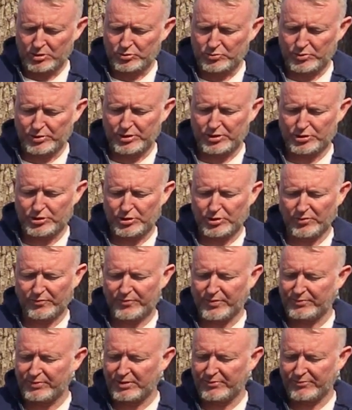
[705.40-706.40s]
Traditional
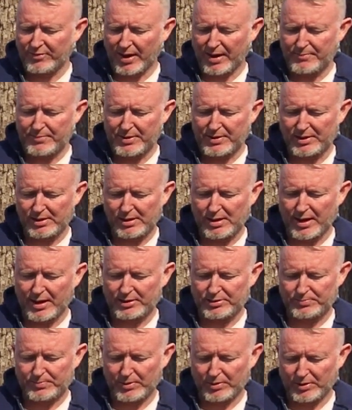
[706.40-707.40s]
55-minute
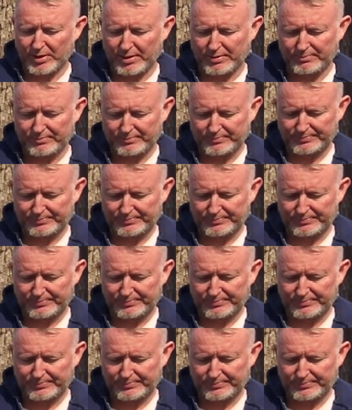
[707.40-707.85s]
class period.